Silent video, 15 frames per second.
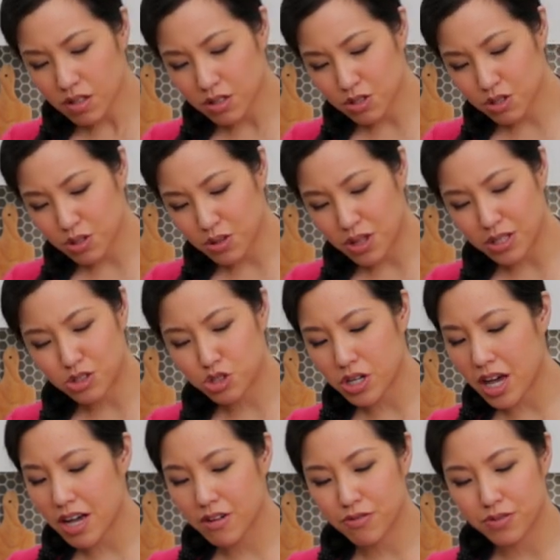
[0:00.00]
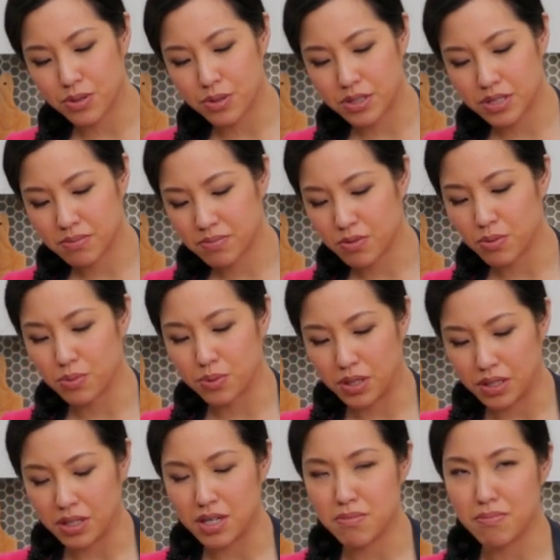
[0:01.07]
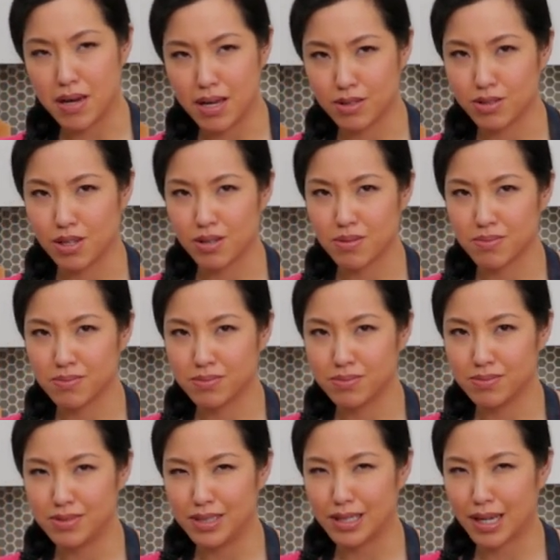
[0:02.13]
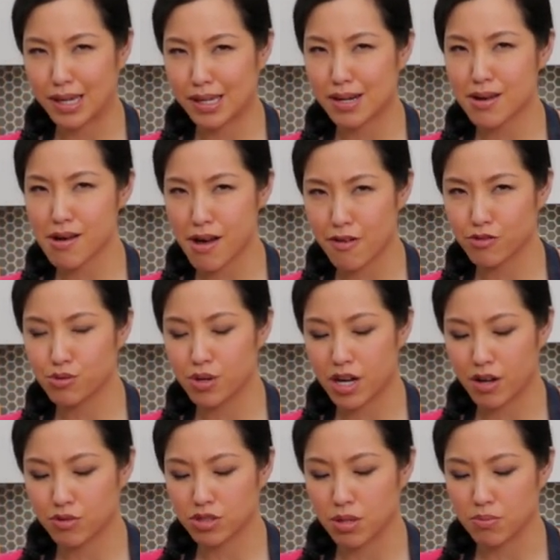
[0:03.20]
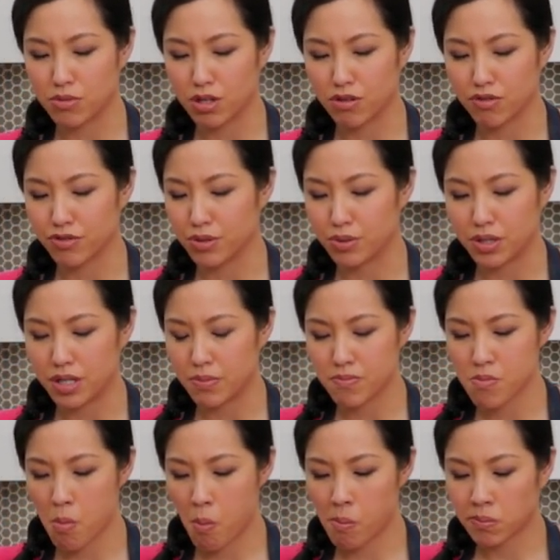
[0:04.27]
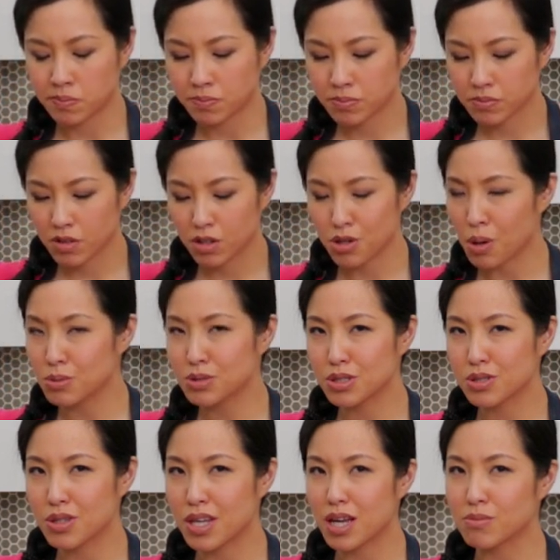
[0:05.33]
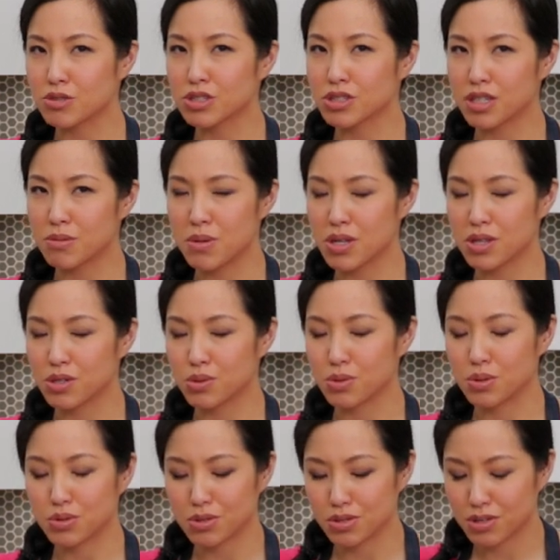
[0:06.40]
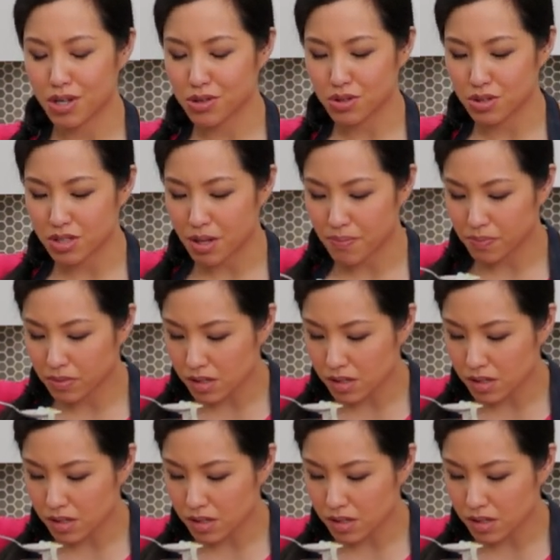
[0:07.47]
So that jackfruit really makes it. You kind of have to have something fruity. Don't just think I'm just gonna make the noodles. It's not the same.